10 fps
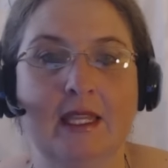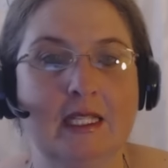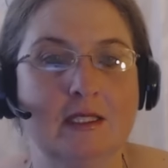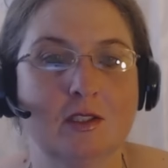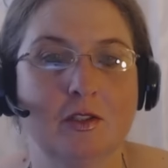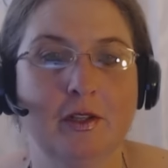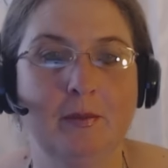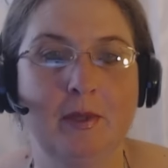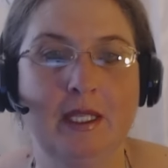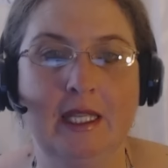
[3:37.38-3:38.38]
this
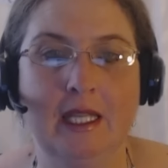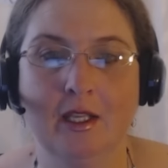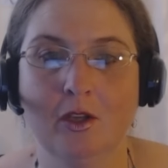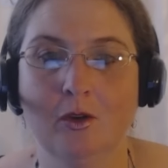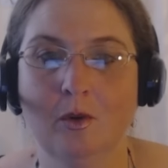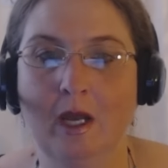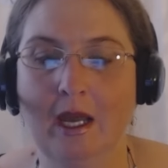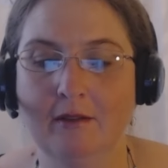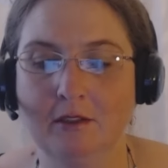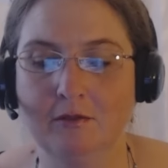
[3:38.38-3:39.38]
could be that you
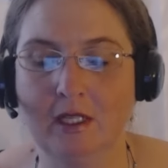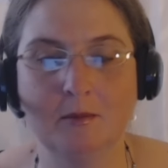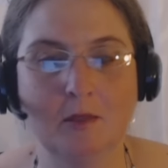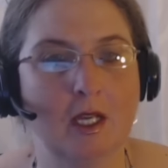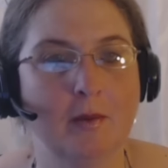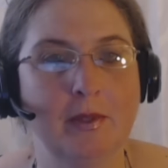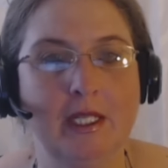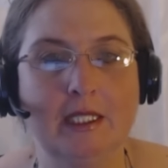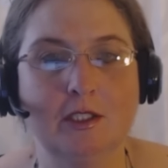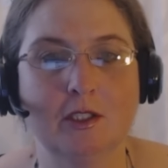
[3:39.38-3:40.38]
have developed a
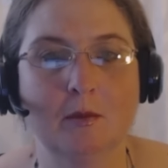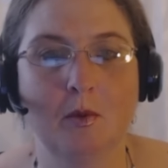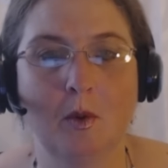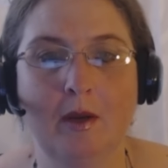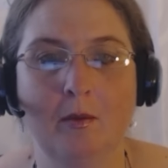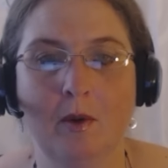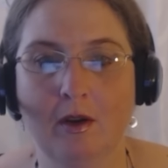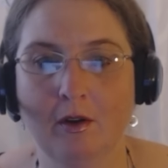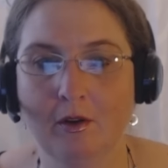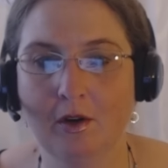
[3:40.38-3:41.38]
company to the point
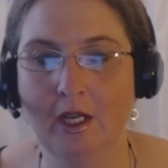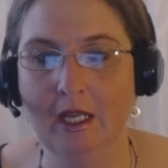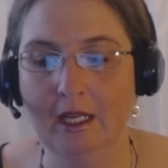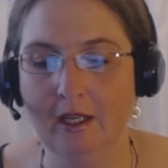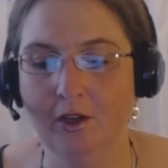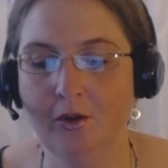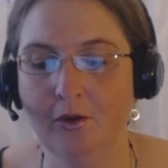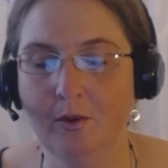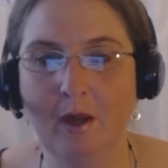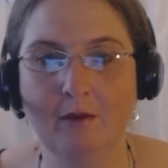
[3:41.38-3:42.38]
where
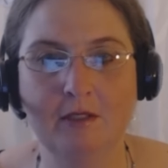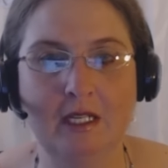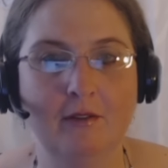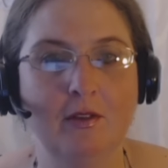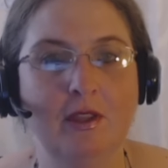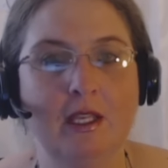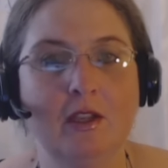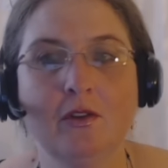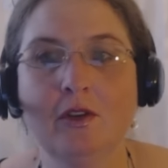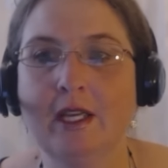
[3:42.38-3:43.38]
you have done
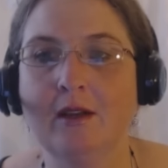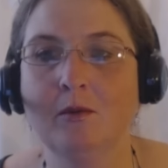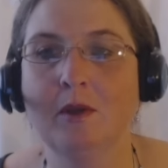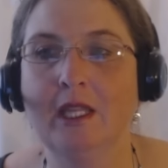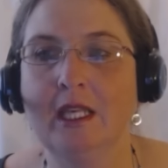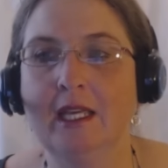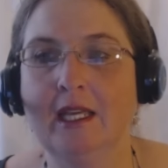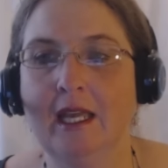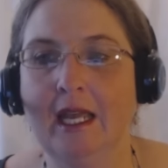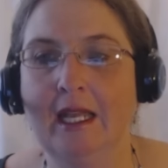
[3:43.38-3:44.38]
everything you can with
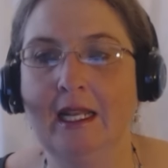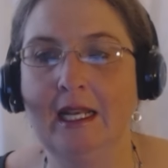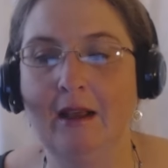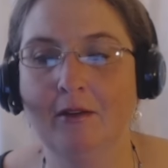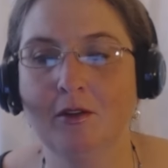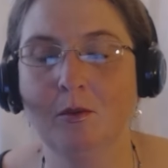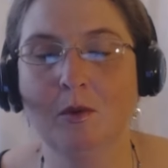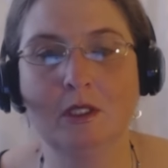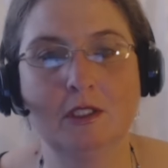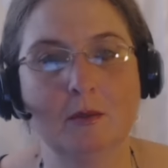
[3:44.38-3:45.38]
it, and now you
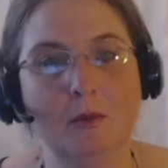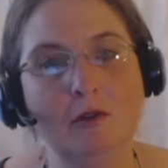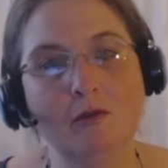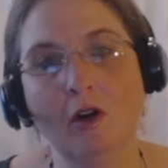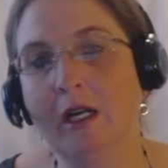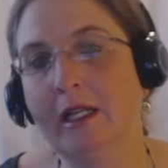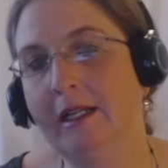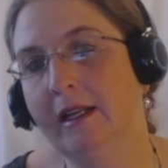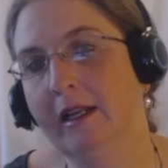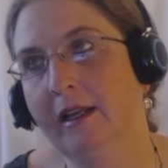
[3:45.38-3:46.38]
want to move on
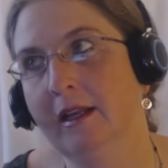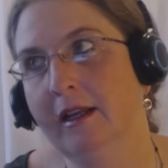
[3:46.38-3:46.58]
and